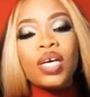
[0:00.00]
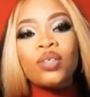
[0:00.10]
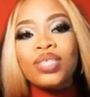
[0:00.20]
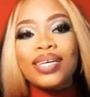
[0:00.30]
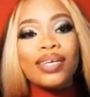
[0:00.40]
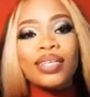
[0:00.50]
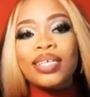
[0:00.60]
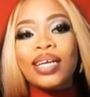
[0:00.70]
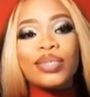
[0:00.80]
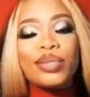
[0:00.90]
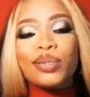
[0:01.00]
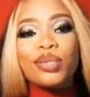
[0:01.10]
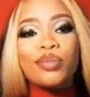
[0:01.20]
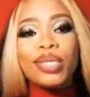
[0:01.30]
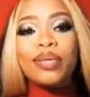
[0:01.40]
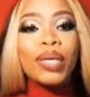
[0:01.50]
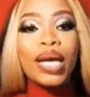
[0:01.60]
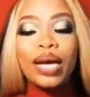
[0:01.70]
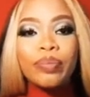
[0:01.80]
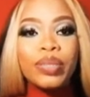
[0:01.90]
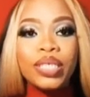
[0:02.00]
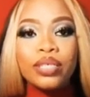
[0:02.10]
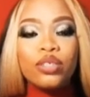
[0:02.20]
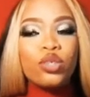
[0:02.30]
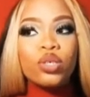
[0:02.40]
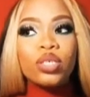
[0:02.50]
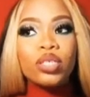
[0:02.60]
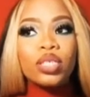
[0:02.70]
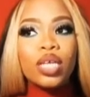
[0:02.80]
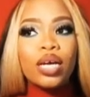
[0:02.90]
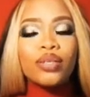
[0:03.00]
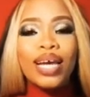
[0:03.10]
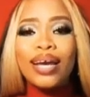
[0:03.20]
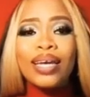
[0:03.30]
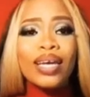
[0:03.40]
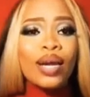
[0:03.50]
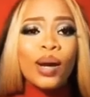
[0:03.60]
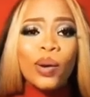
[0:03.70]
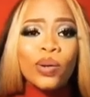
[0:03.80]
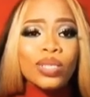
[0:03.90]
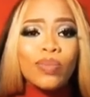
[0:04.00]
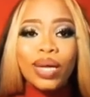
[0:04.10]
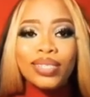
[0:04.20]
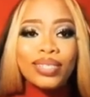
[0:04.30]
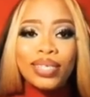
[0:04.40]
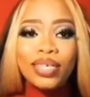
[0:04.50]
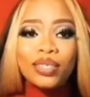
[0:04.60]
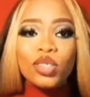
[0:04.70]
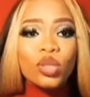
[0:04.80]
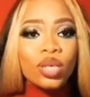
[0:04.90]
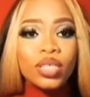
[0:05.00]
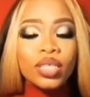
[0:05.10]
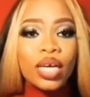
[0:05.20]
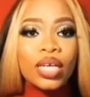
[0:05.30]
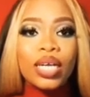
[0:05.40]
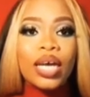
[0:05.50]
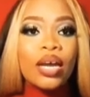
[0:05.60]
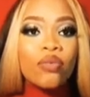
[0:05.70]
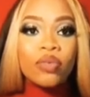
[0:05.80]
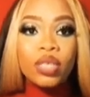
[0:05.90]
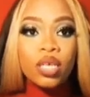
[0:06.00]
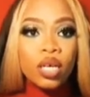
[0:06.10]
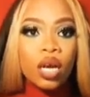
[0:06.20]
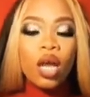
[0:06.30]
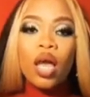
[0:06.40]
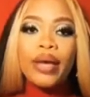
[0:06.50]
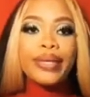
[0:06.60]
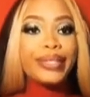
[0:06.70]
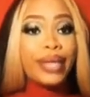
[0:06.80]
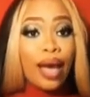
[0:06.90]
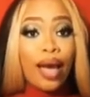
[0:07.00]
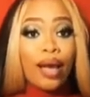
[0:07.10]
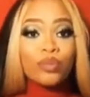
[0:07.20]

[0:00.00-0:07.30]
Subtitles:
I just like anything that's just going to make me happy. Do you understand? Hanging out. Partying. Do you understand? That kind of thing. Yeah.